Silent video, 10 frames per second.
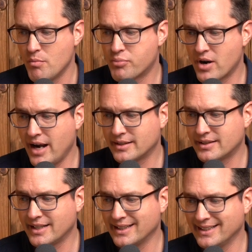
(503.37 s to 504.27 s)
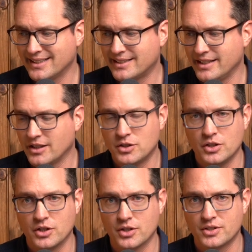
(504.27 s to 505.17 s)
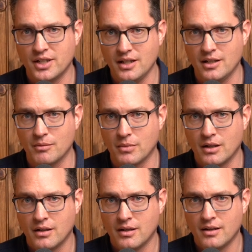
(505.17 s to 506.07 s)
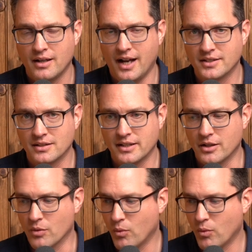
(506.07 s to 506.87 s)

practicing listening to your team as a leader.